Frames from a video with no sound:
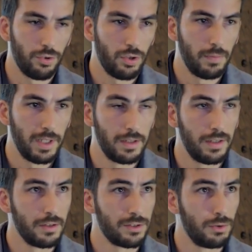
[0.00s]
genome
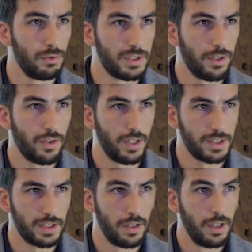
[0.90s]
editing tools such
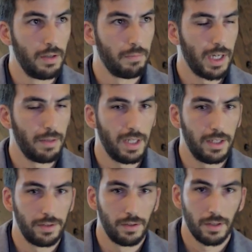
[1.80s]
as Prime
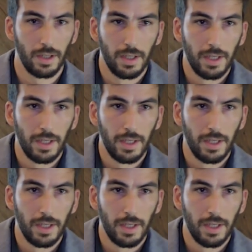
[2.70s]
Editor.